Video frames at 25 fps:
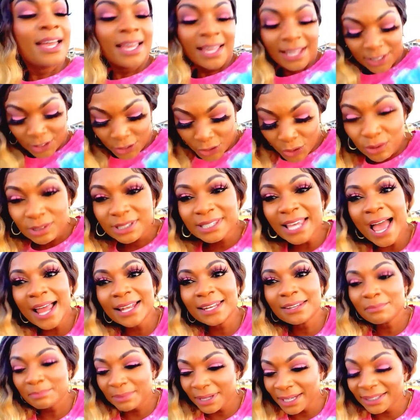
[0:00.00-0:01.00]
You
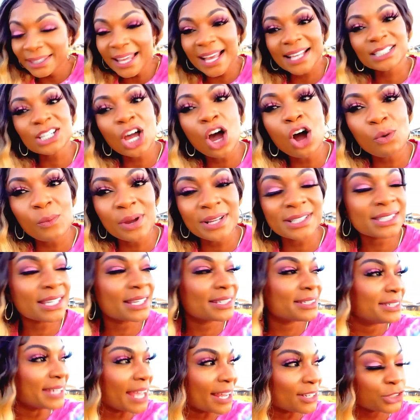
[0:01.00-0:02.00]
telling me that's
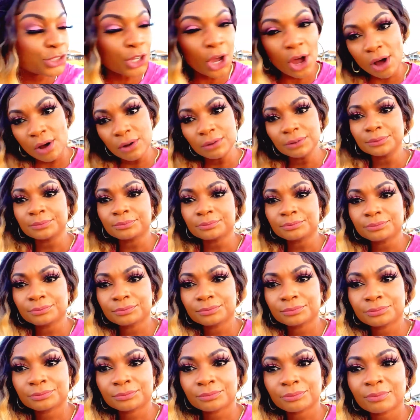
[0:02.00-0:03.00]
coincidental?
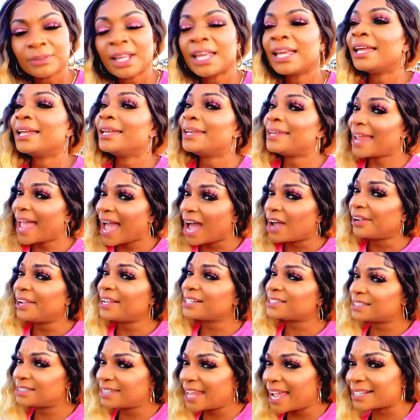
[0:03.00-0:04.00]
Now,
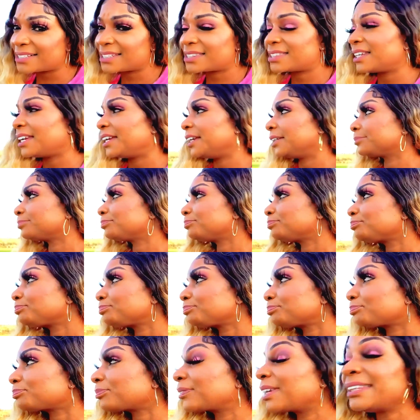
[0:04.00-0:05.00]
here's the next thing.
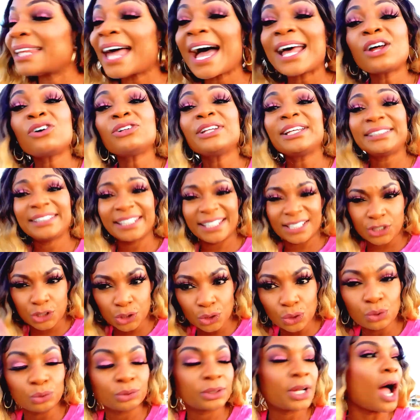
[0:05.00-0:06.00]
Not only did
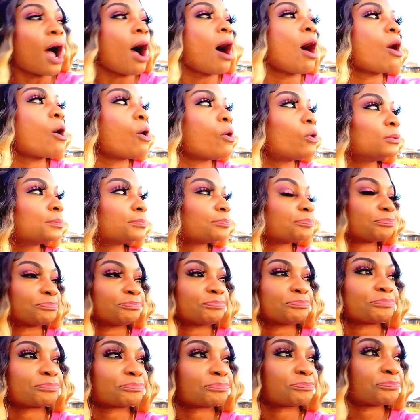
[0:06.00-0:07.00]
dude call,
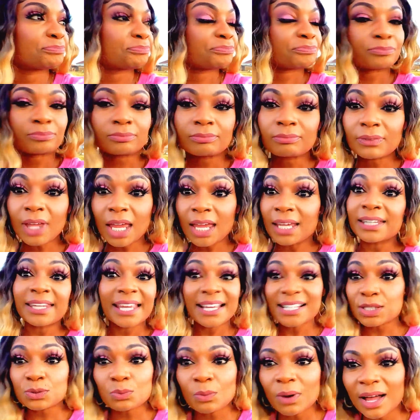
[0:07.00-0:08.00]

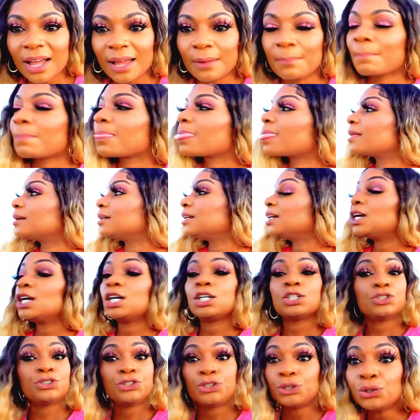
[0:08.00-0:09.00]
guess what?
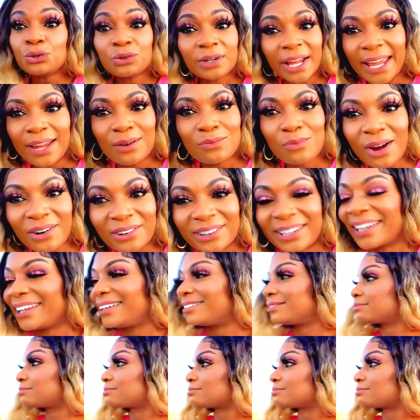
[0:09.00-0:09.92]
Dude ain't working.